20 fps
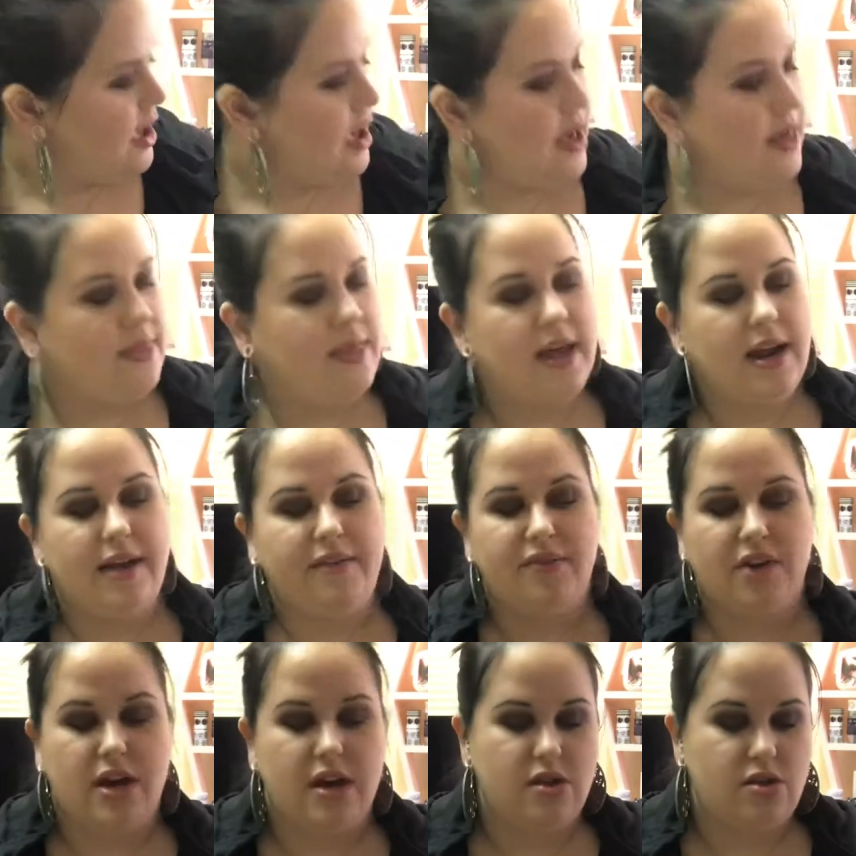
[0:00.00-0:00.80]
And then
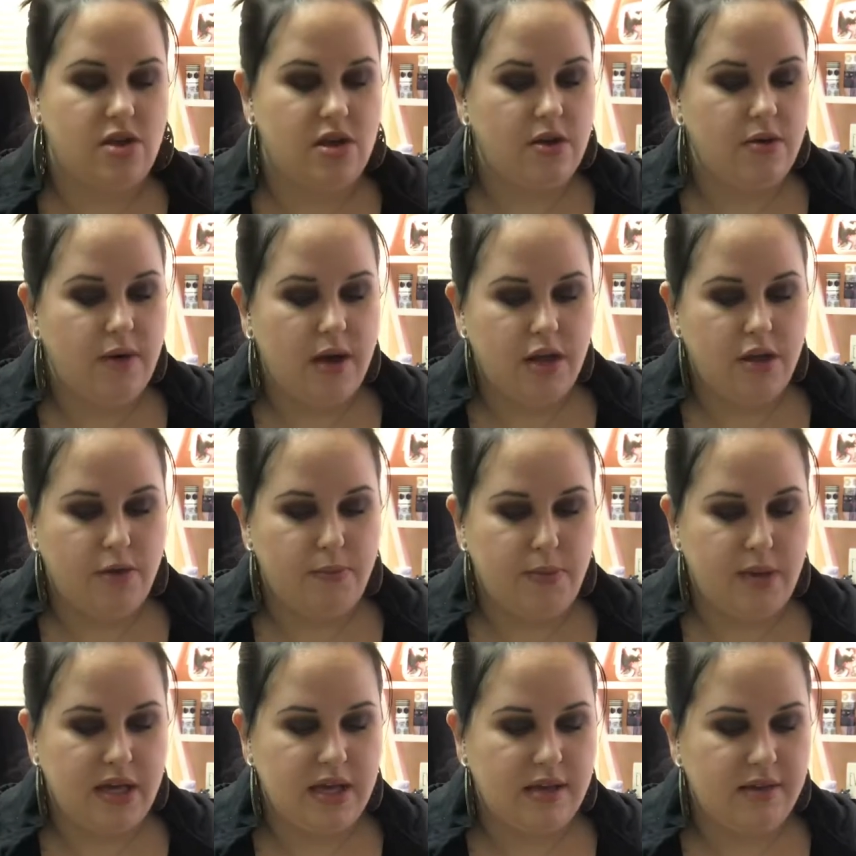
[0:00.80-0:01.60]
I've got two other
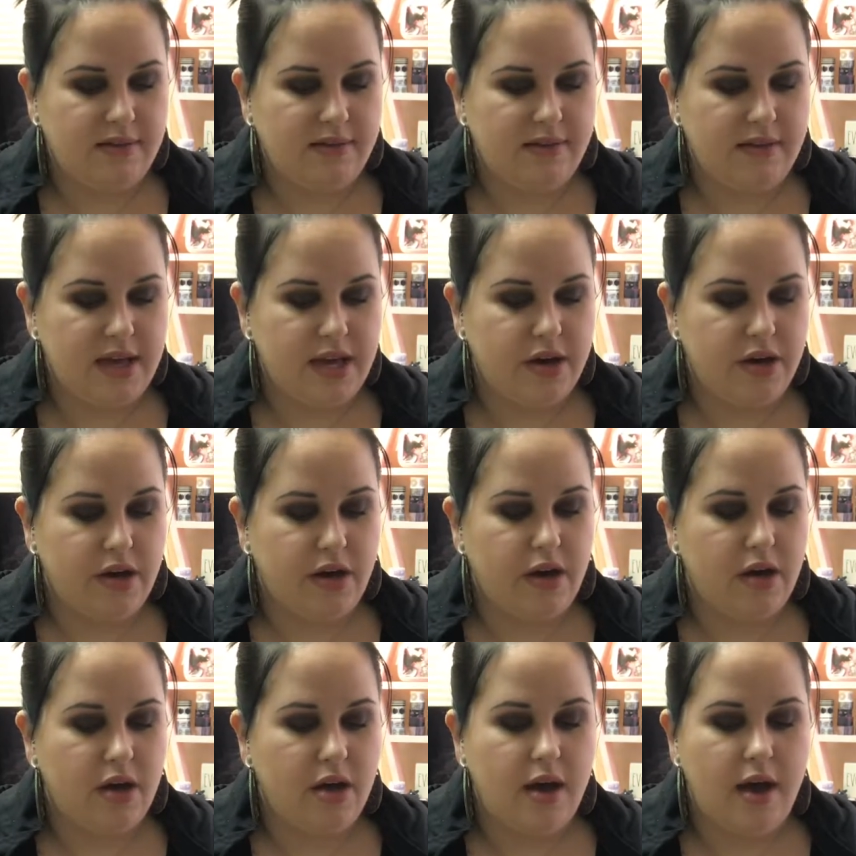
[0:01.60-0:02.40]
pins
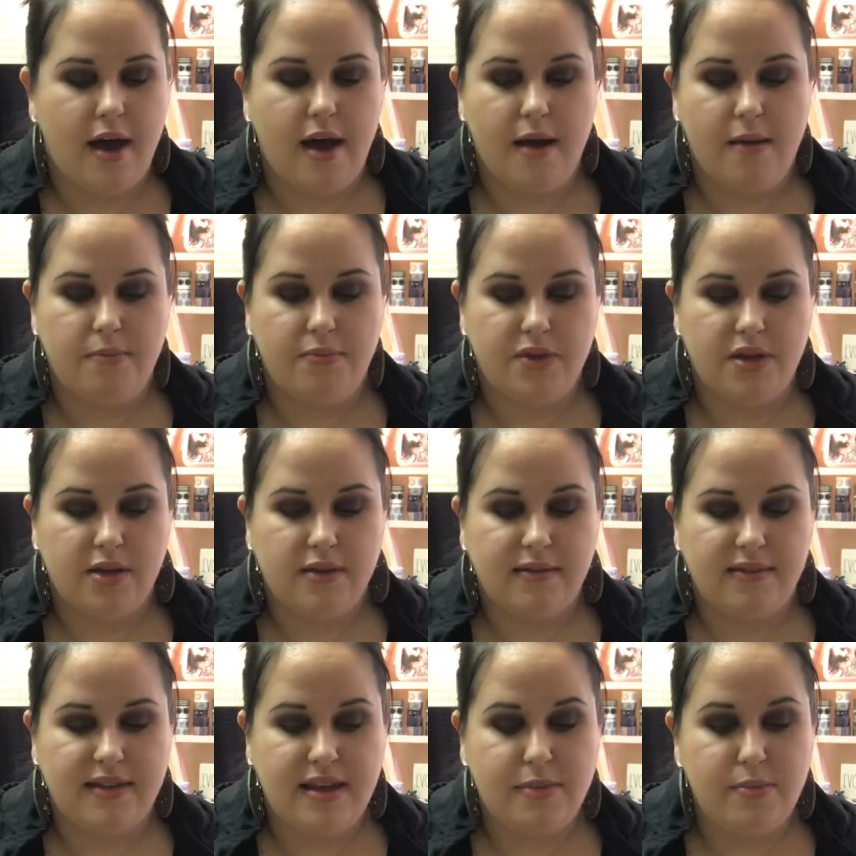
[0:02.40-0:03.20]
here. Um,
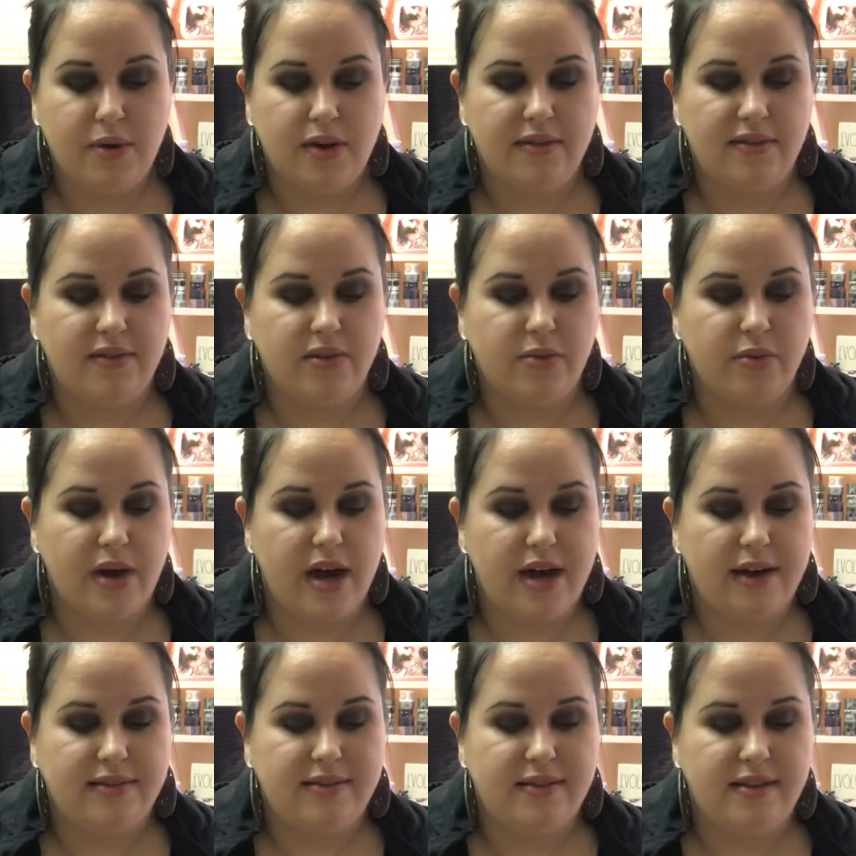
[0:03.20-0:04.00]
the Zebra
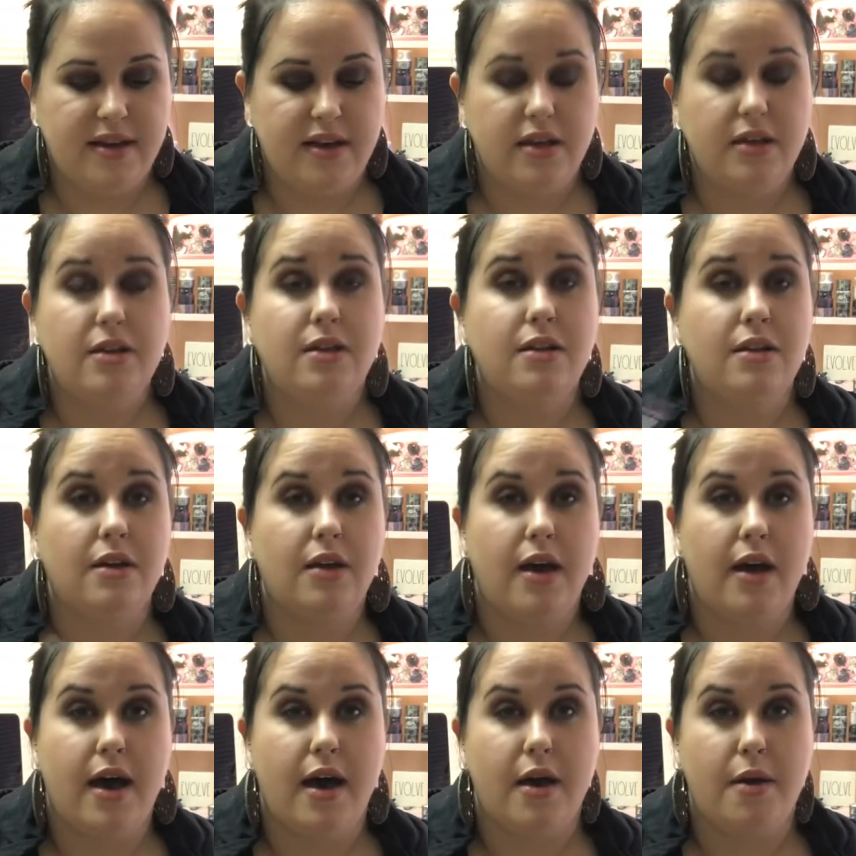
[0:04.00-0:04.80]
Sarasa
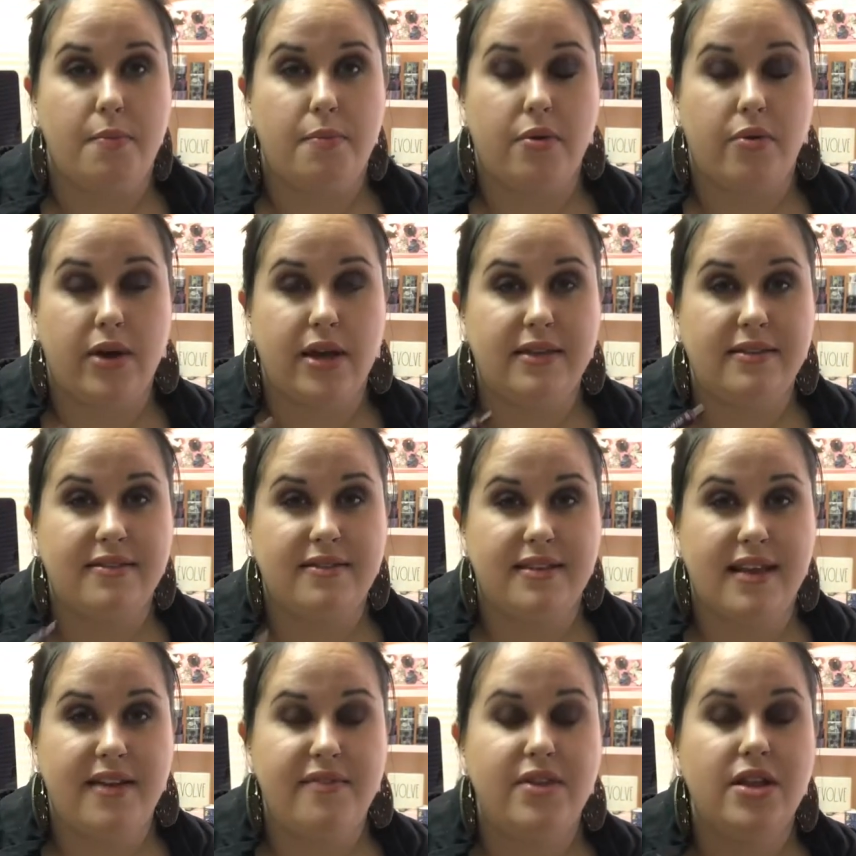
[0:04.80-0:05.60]
uh,
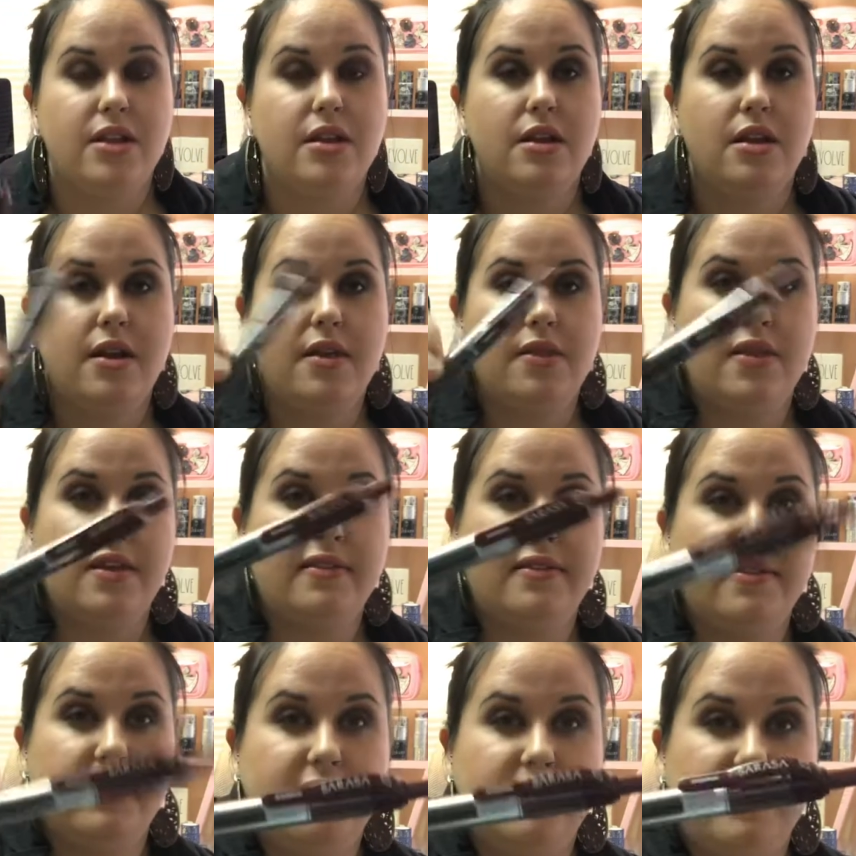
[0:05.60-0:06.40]
0.7.
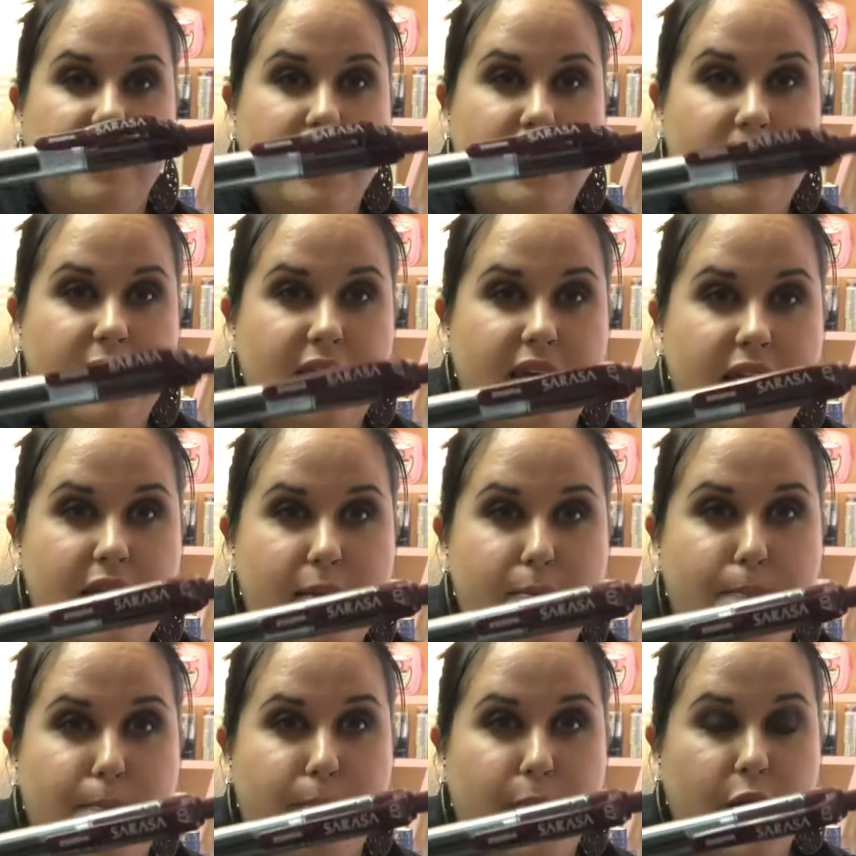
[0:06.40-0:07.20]
This is in
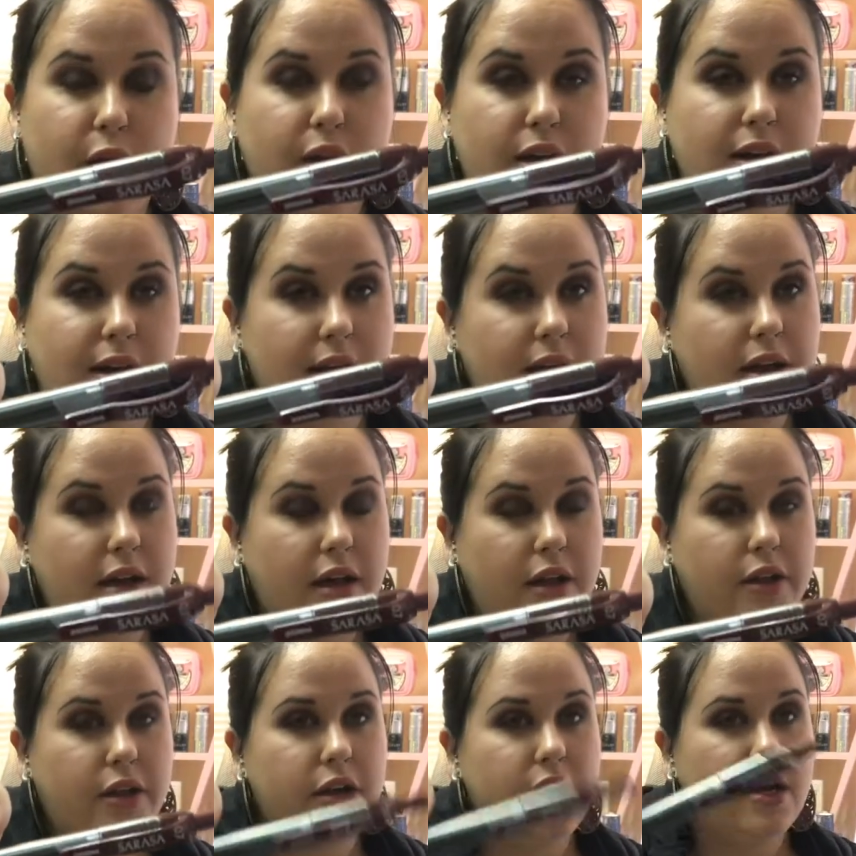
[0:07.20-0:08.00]
the burgundy
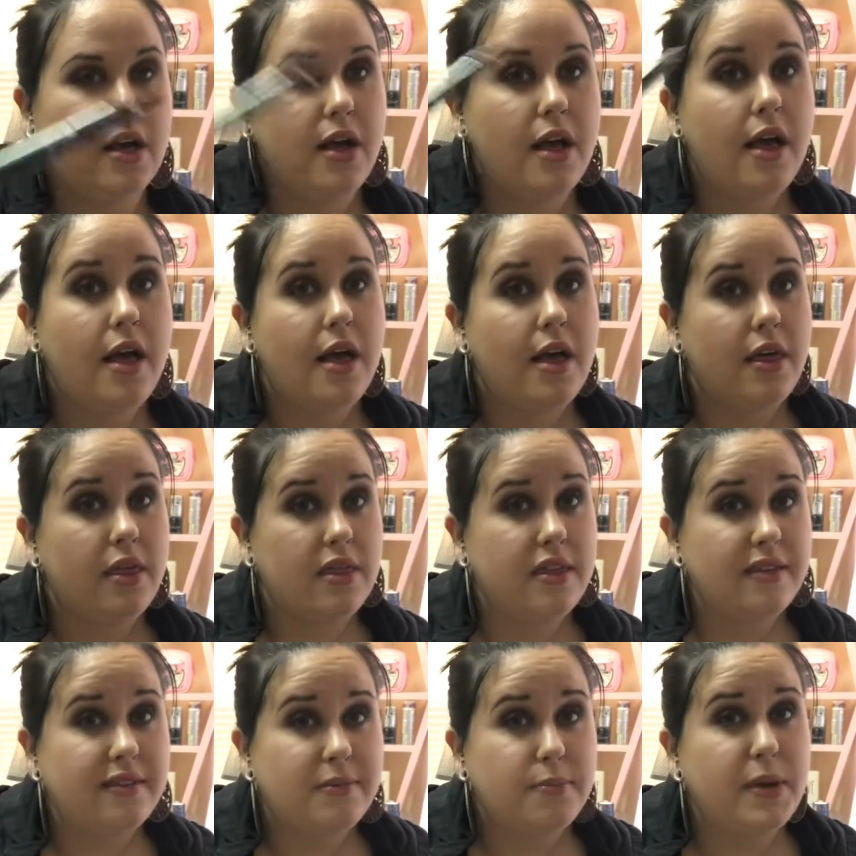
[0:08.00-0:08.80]
color.
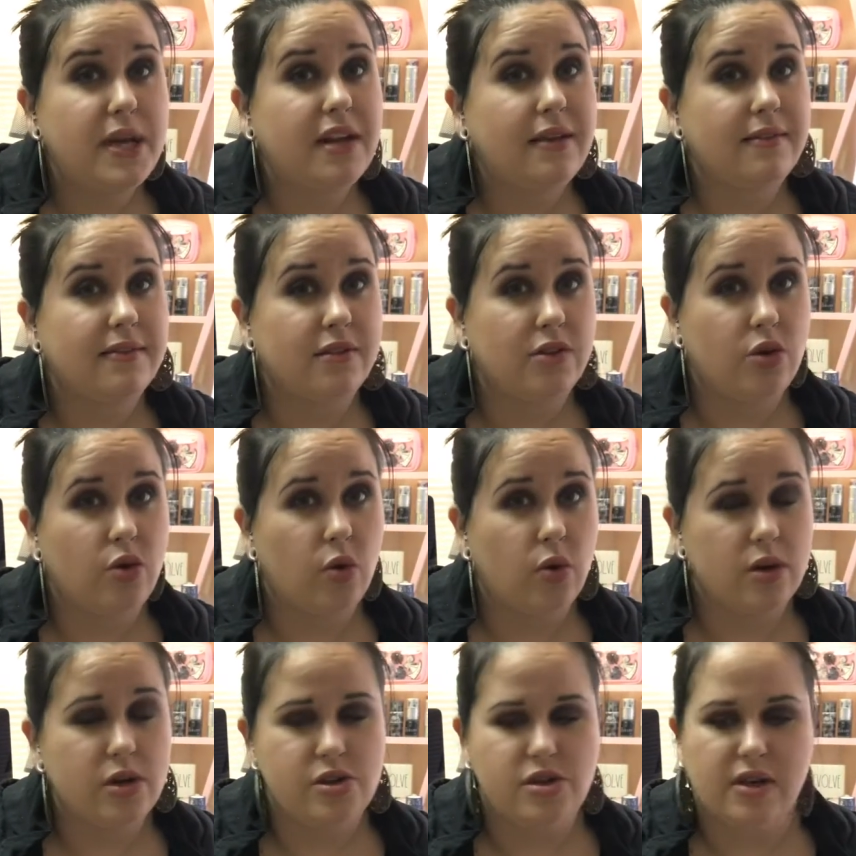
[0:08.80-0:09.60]
This pen is
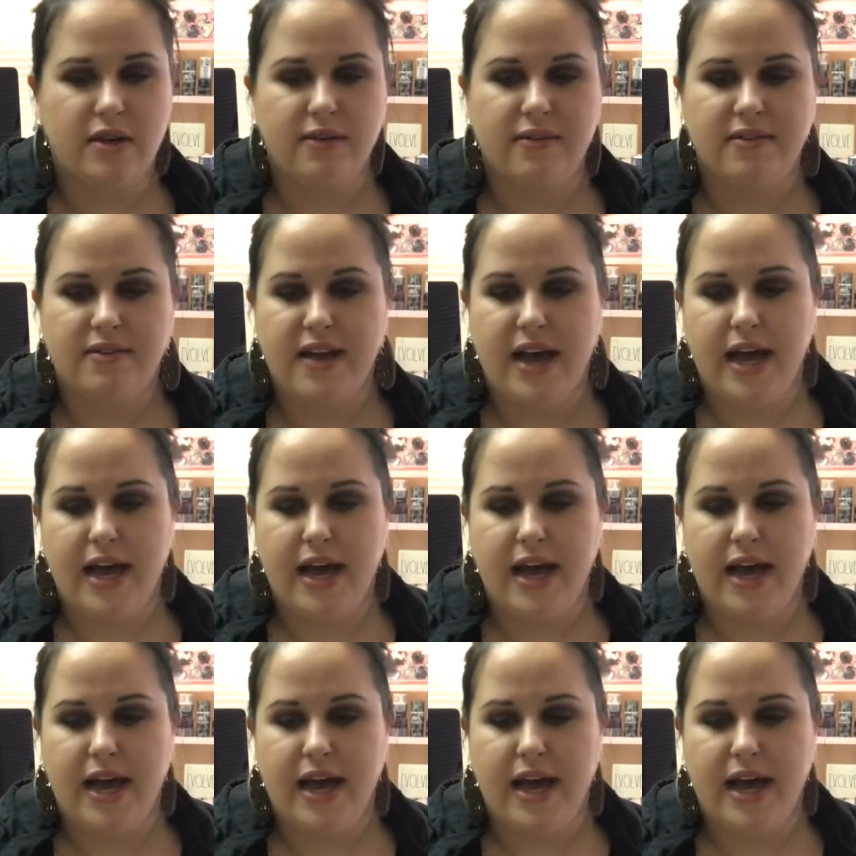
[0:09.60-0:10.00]
gorgeous.